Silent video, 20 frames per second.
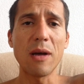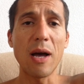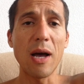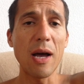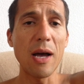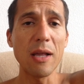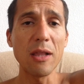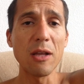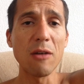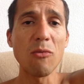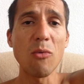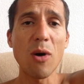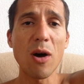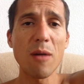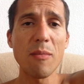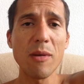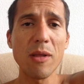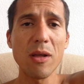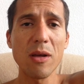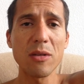I love
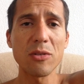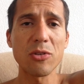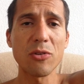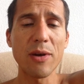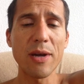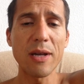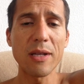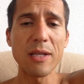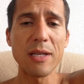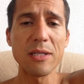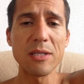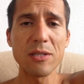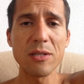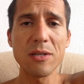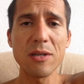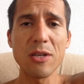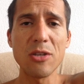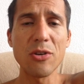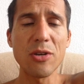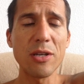watermelon. It's a great
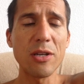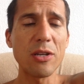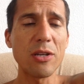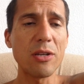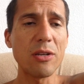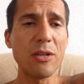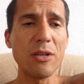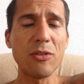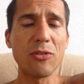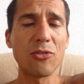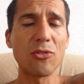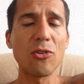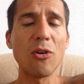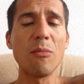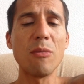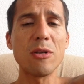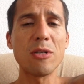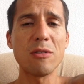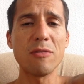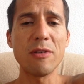cleanser, and you can eat so
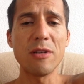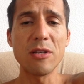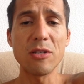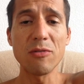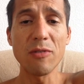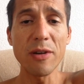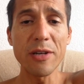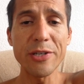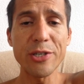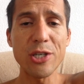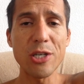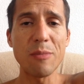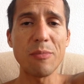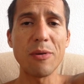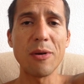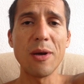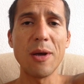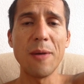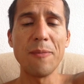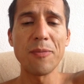much of it. It's very cheap.
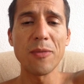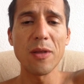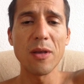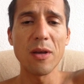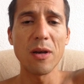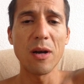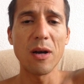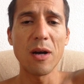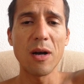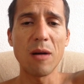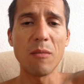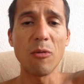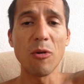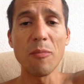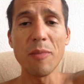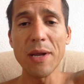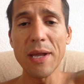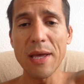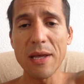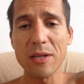Or
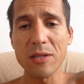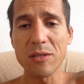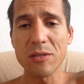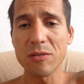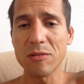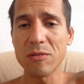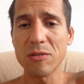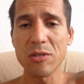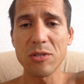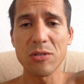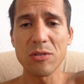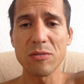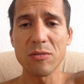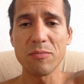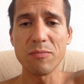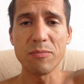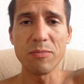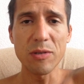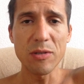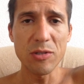bananas,
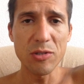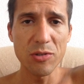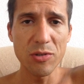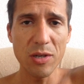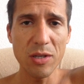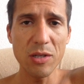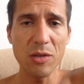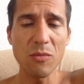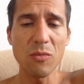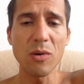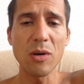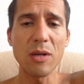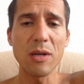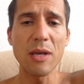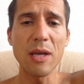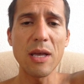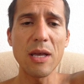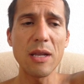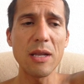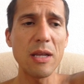but strictly one,
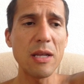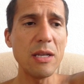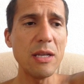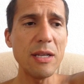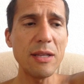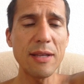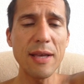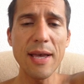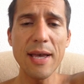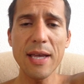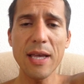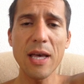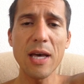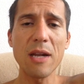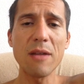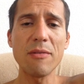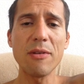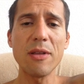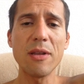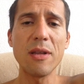and eat the heck
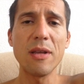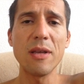out of it.